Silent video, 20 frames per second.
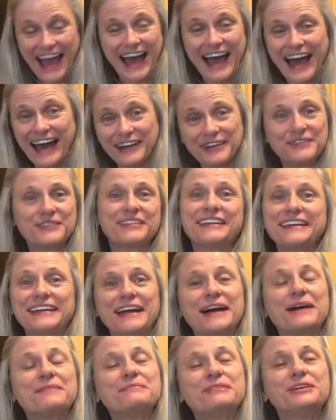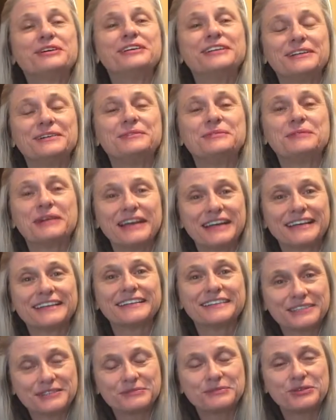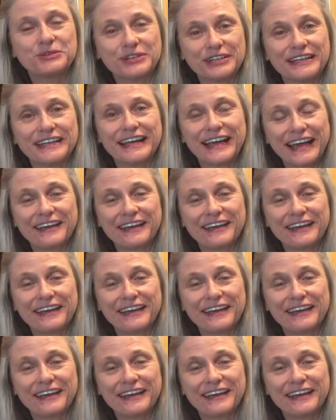I don't think I'm good and awake this morning